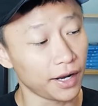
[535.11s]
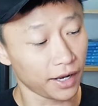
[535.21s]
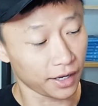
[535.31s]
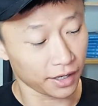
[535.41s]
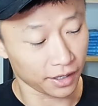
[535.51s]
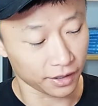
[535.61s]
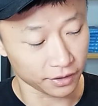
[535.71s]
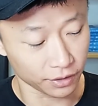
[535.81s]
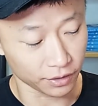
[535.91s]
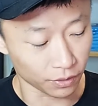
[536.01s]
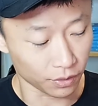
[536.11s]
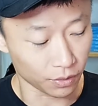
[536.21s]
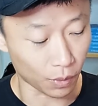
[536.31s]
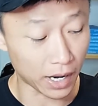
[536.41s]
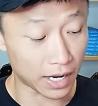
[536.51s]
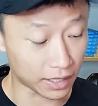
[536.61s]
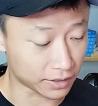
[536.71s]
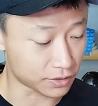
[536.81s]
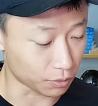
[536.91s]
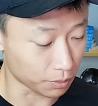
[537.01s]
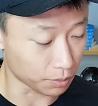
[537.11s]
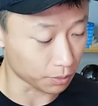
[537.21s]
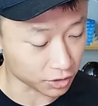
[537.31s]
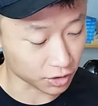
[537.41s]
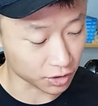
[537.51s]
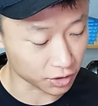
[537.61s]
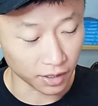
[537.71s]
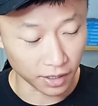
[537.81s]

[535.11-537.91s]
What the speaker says: and why I like it so much,